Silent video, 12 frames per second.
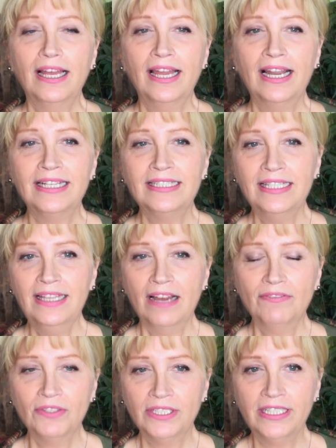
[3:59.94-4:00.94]
I did
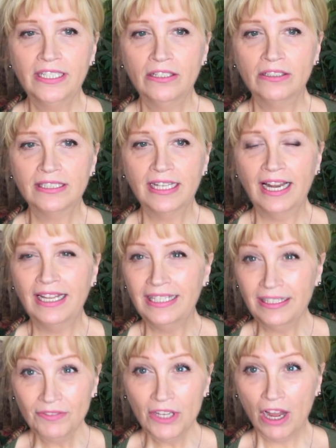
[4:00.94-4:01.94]
that for years, and I
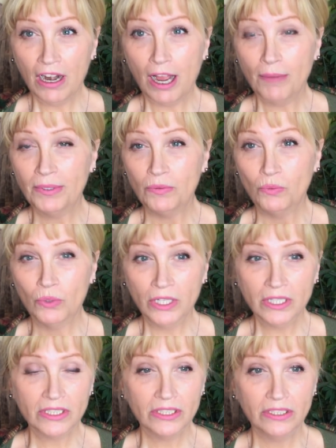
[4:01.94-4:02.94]
lived non-op and
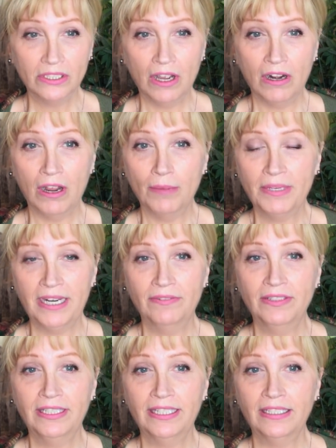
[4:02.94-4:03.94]
worked non-op and
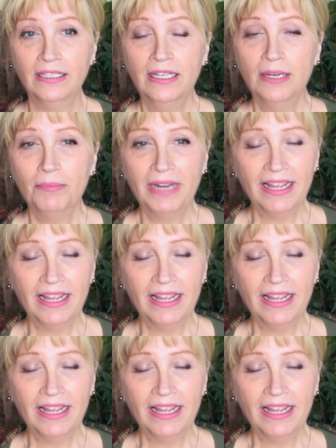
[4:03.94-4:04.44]
everything, but